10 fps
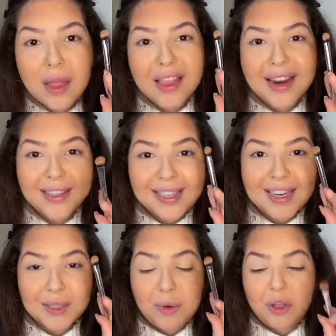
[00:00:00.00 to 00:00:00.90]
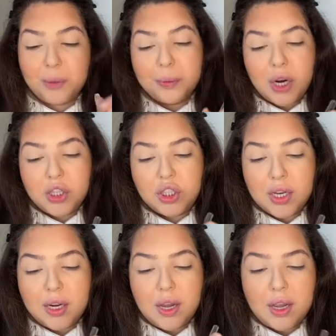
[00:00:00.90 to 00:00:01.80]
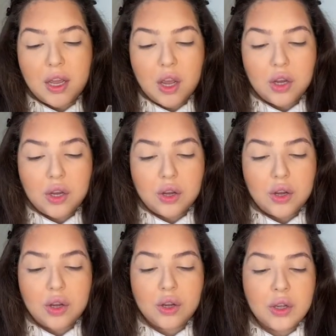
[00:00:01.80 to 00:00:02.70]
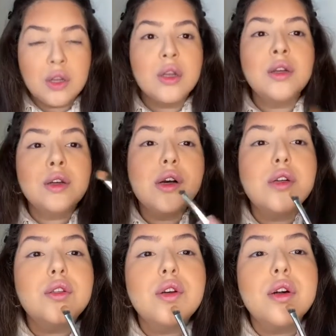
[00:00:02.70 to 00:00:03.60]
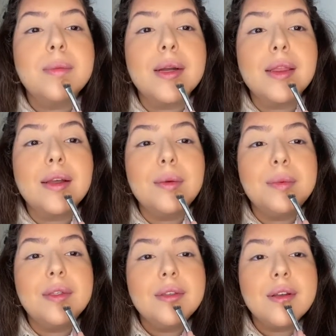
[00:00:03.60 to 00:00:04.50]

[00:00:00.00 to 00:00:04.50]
then I take a smaller brush and I contour my lips.